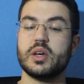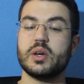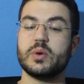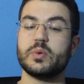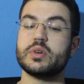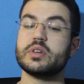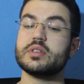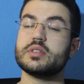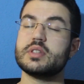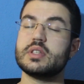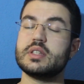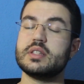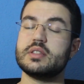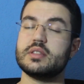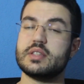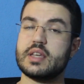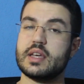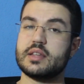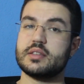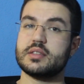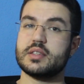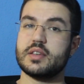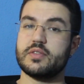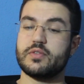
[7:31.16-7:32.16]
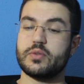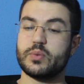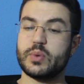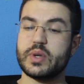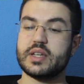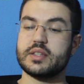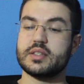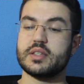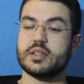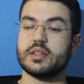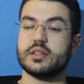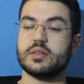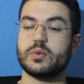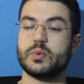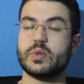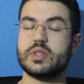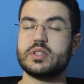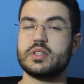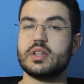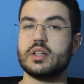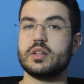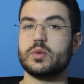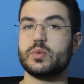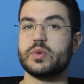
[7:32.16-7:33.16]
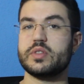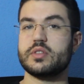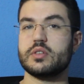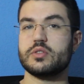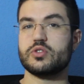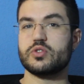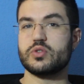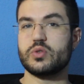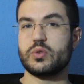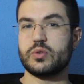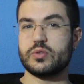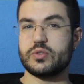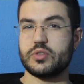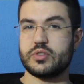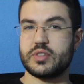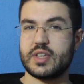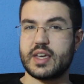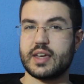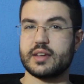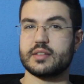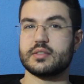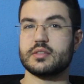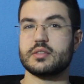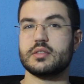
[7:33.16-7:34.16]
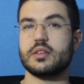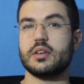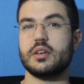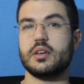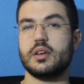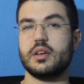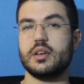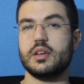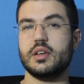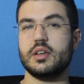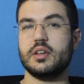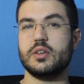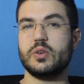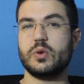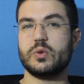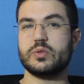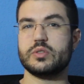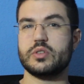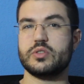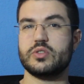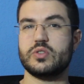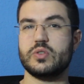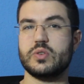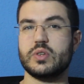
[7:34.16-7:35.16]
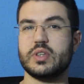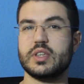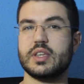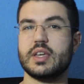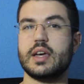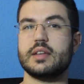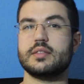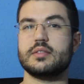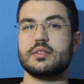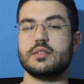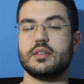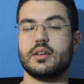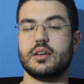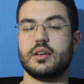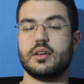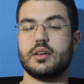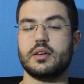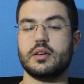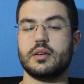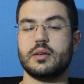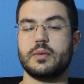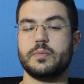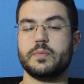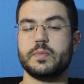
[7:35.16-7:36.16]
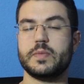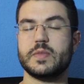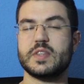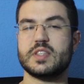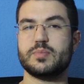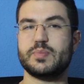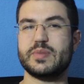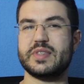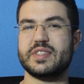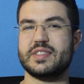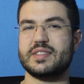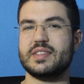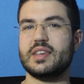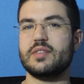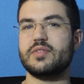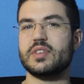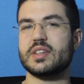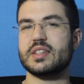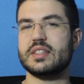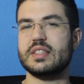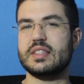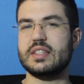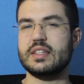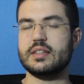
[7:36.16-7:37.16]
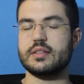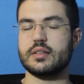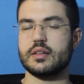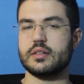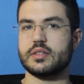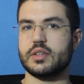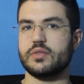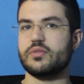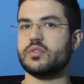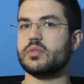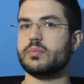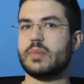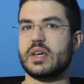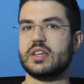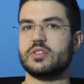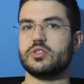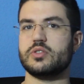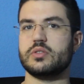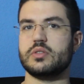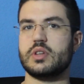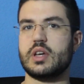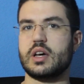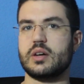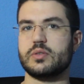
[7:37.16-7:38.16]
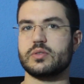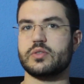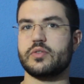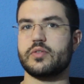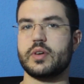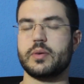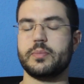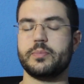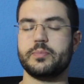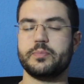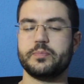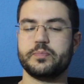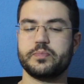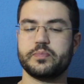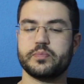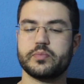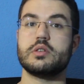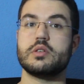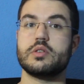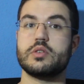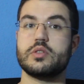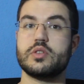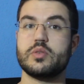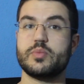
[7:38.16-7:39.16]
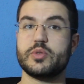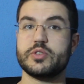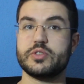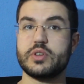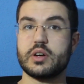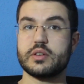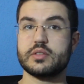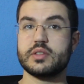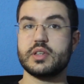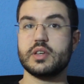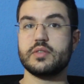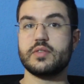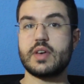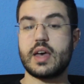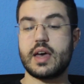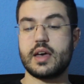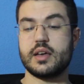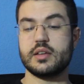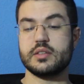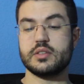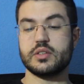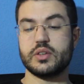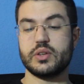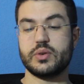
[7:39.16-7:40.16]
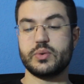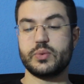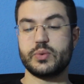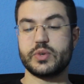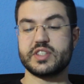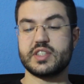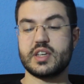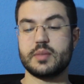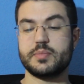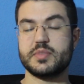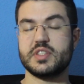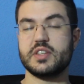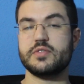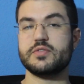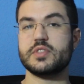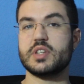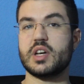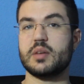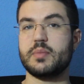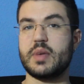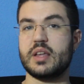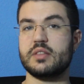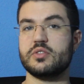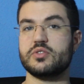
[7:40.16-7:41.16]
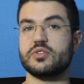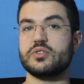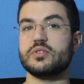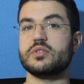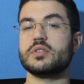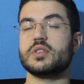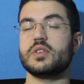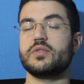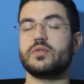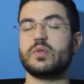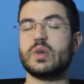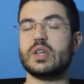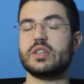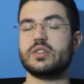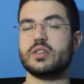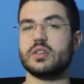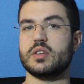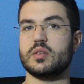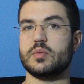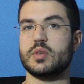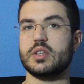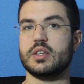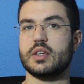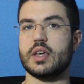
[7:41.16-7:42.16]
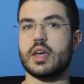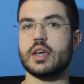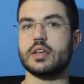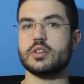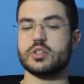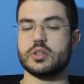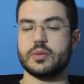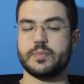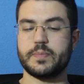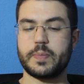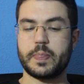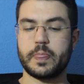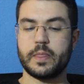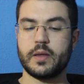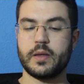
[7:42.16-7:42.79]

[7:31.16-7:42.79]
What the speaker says: whereas in intensive reading we deal with shorter texts in order to get specific and detailed information out of them. The productive and receptive dimensions of reading communication.